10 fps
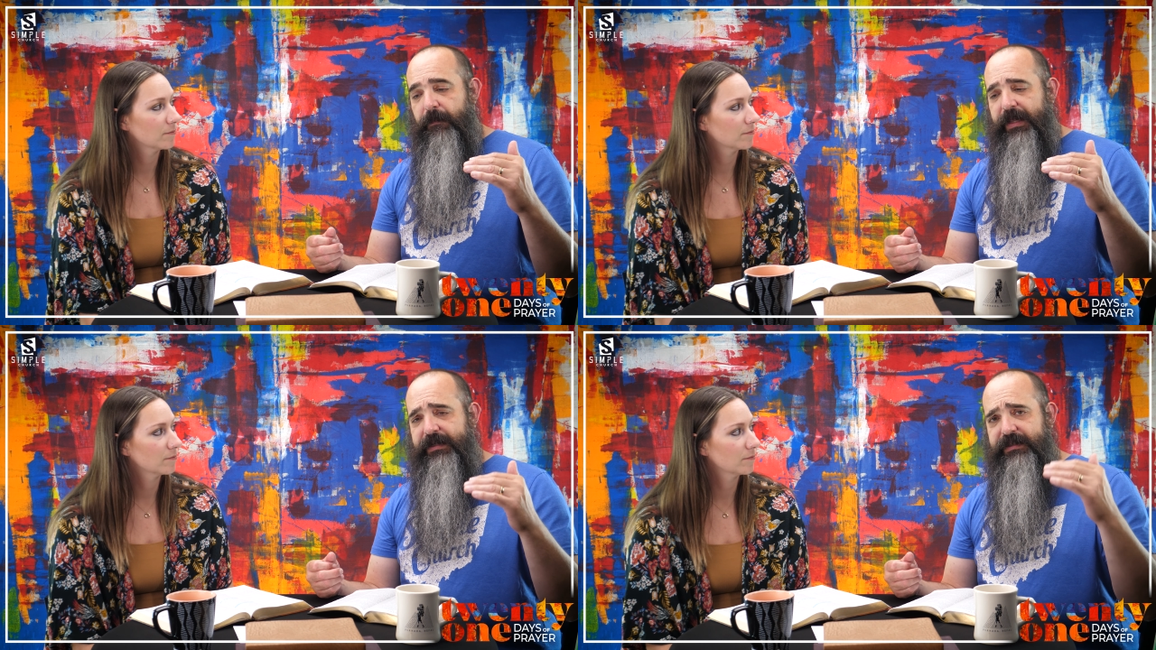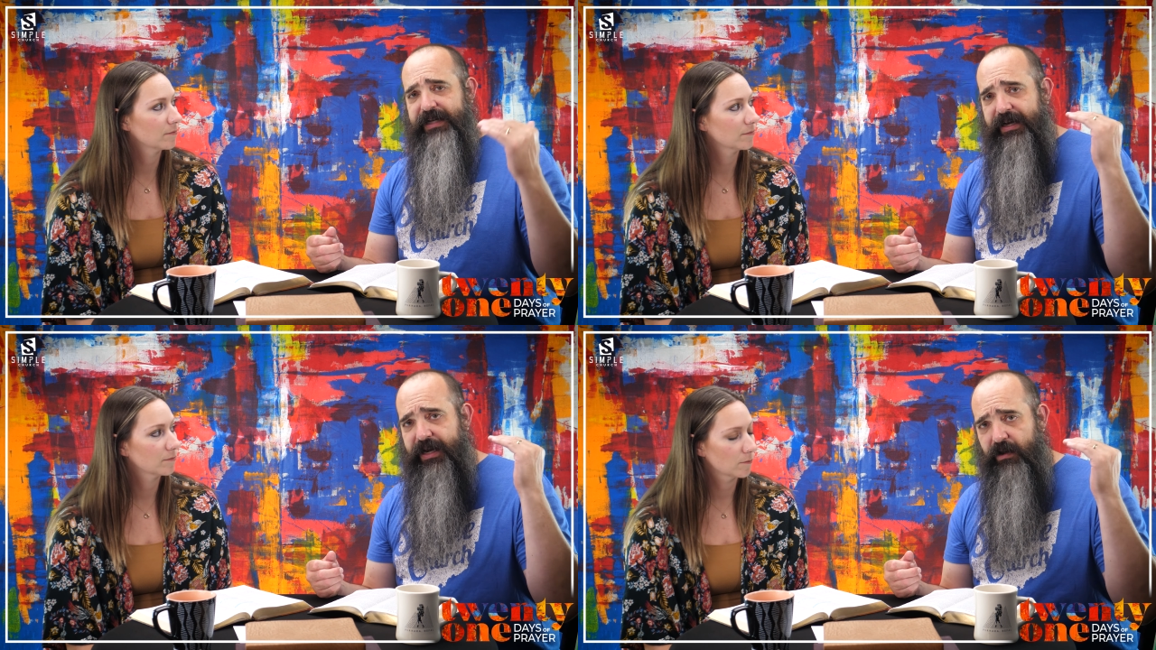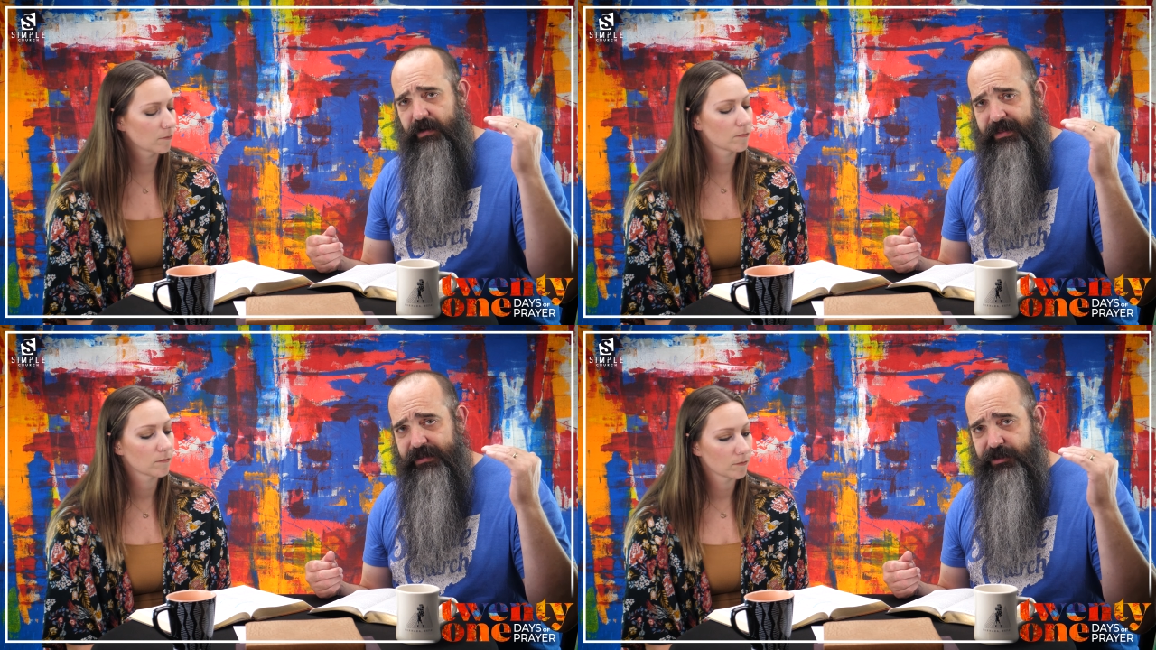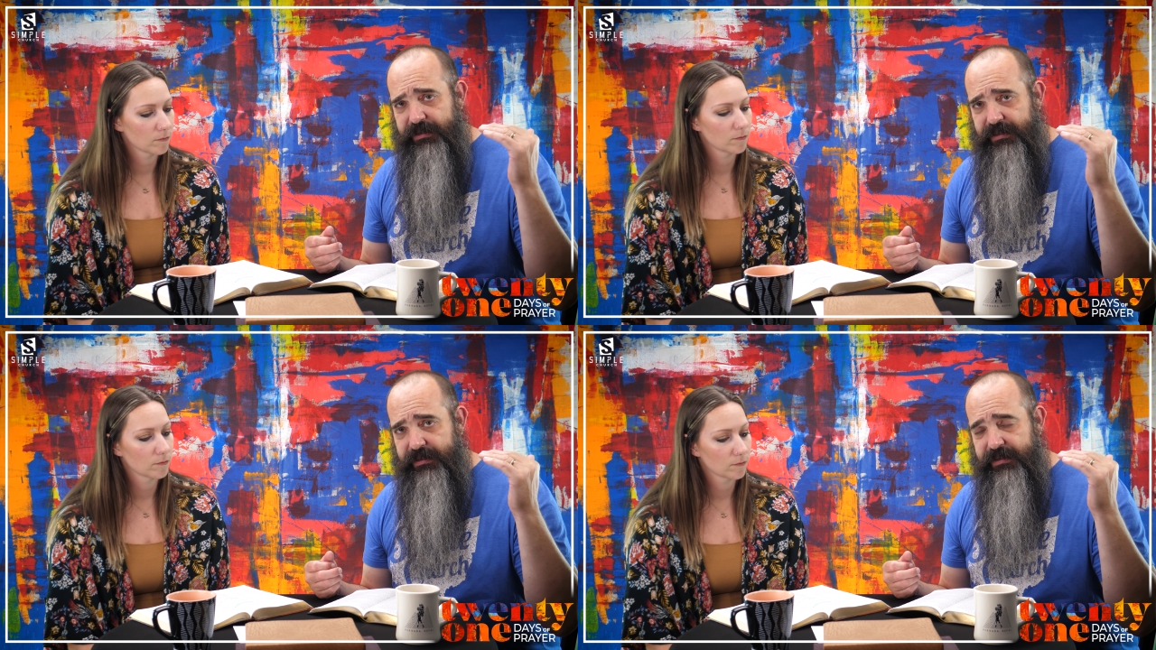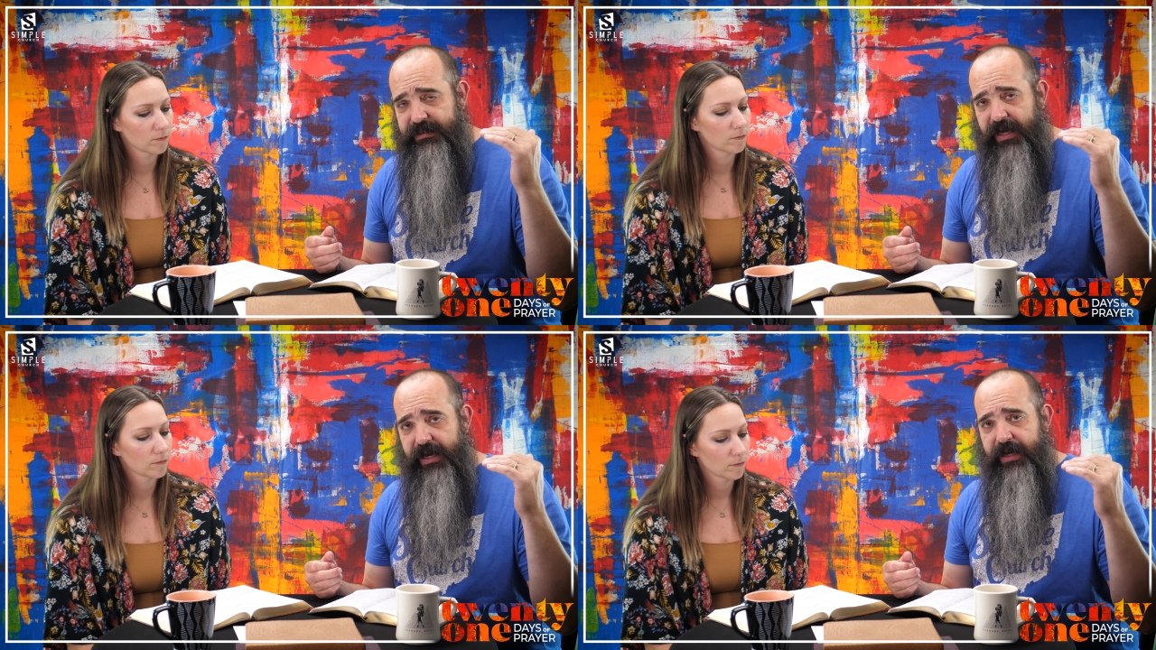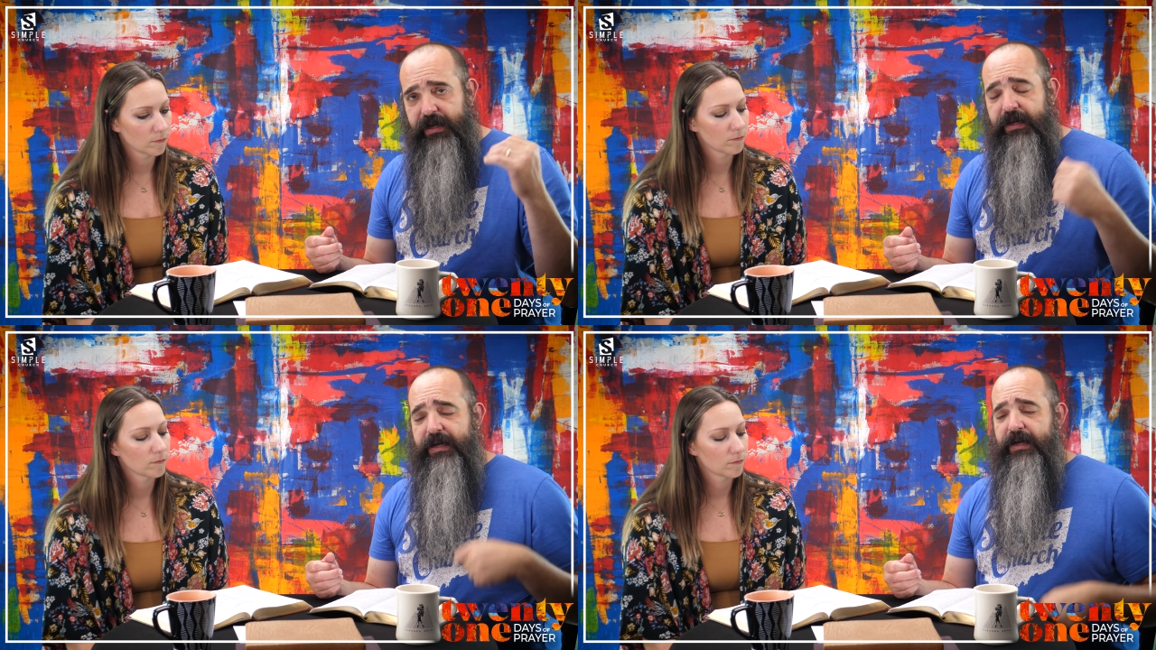Speaker 1: that is standing out that Jesus is saying